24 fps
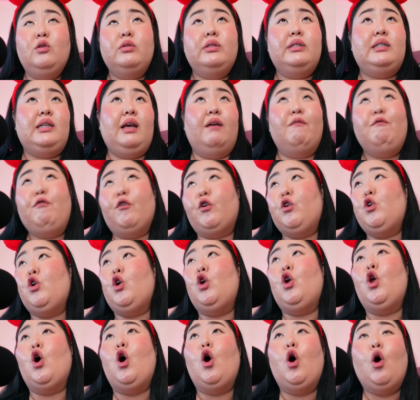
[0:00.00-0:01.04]
don't stand for
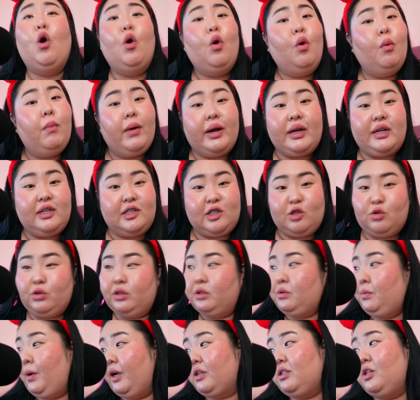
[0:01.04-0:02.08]
nobody
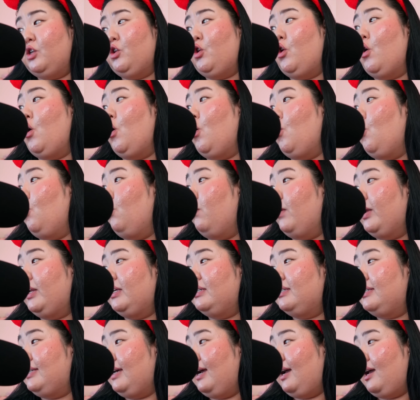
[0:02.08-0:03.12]
disrespecting
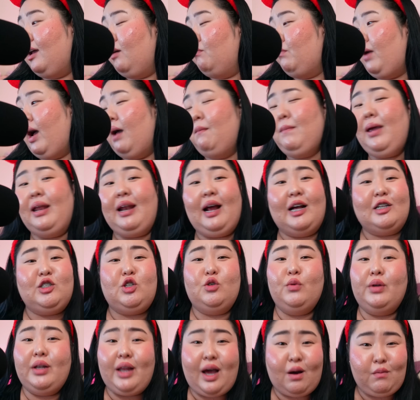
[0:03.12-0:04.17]
nobody's time. I may not
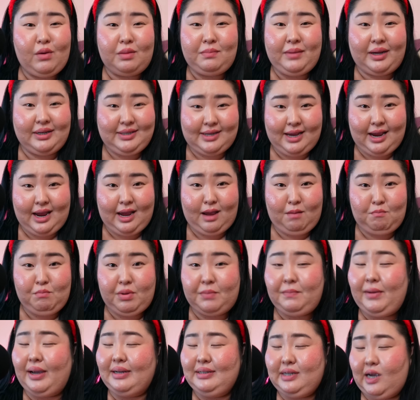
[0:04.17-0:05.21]
do a lot with my time,
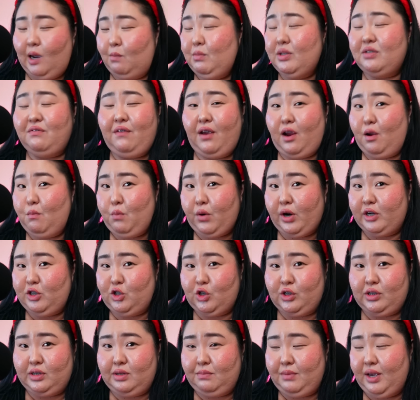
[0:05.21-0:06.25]
but my time is very
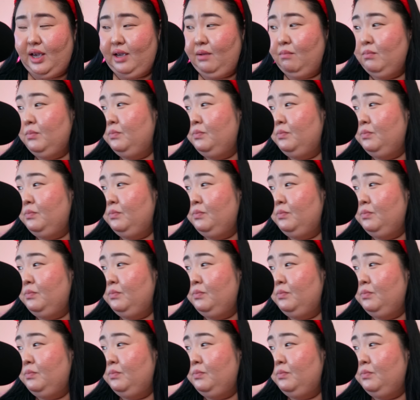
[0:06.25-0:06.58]
precious to me.